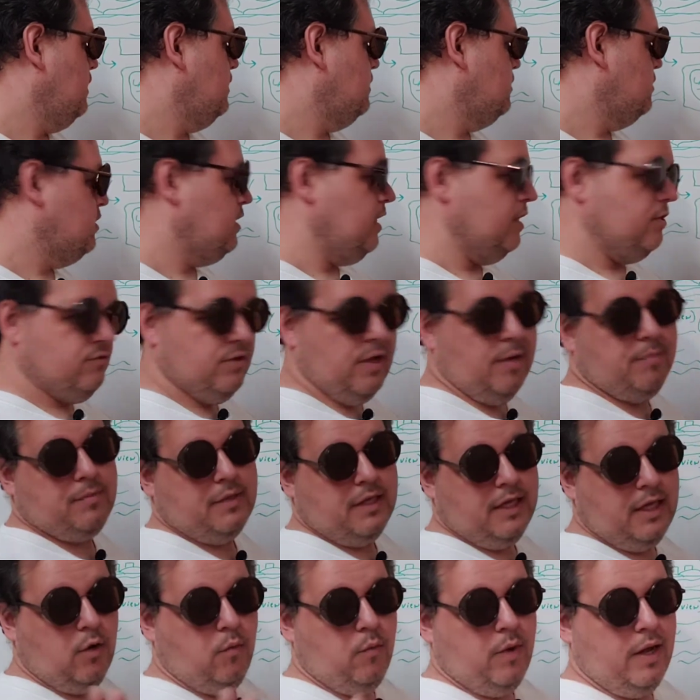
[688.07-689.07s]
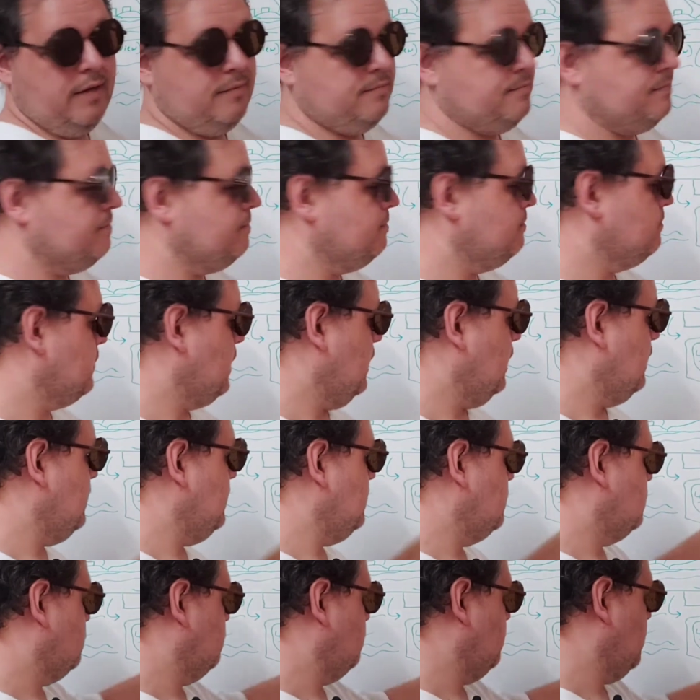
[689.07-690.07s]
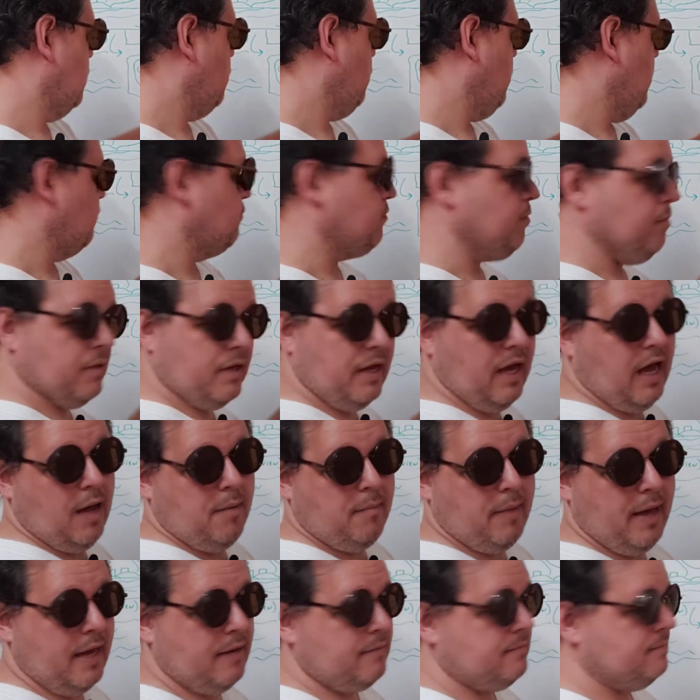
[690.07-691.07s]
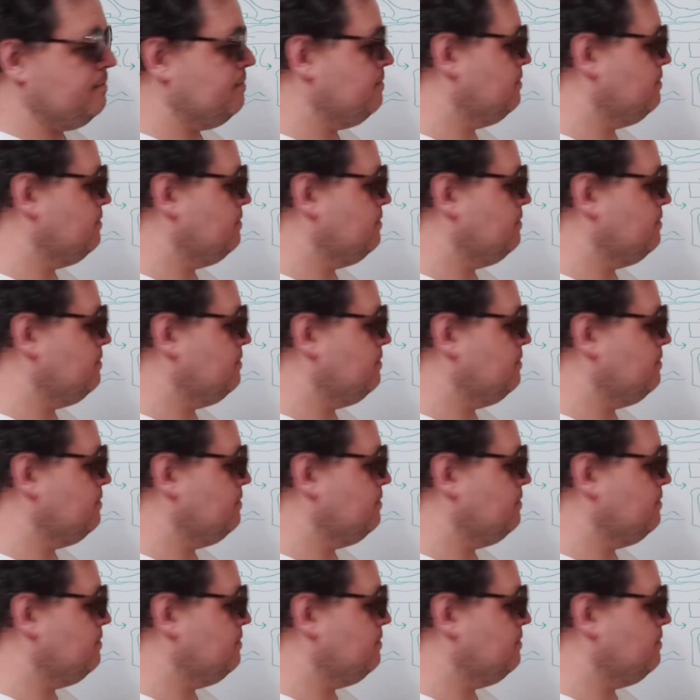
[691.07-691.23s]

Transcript: she'd attempt to get away. At least get away from the combat.